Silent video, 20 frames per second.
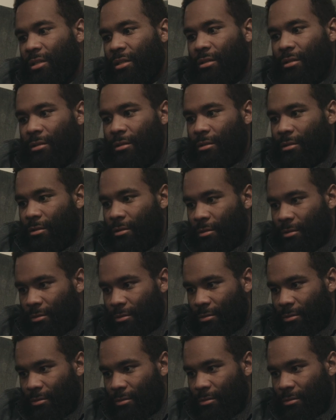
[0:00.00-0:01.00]
need?
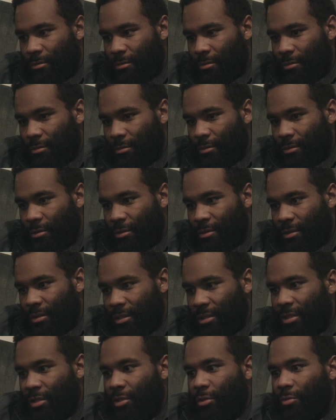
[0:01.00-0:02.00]

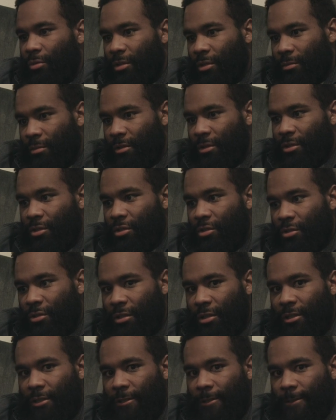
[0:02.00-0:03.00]
That's how you run a
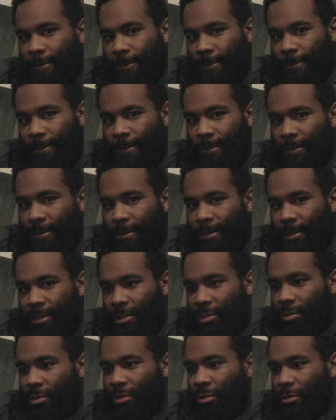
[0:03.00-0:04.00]
ministry.
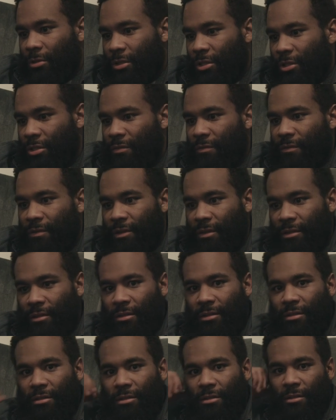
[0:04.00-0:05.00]
That's what the Christian faith
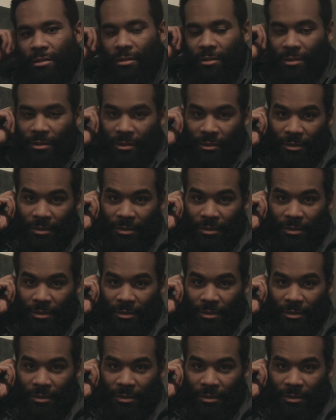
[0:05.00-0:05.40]
is.